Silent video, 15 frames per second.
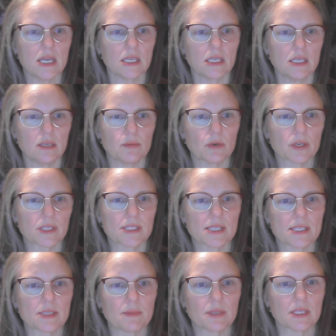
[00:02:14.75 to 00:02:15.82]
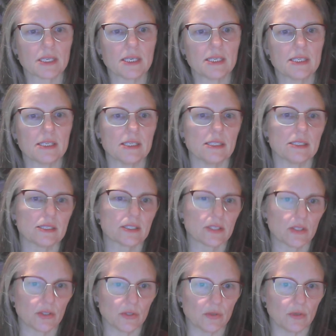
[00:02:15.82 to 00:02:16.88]
Keyboard accessibility is
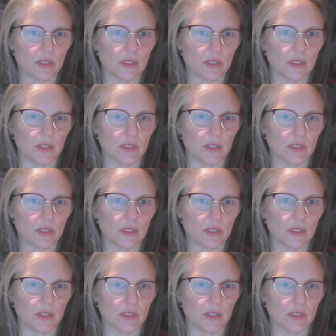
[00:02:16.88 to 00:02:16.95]
to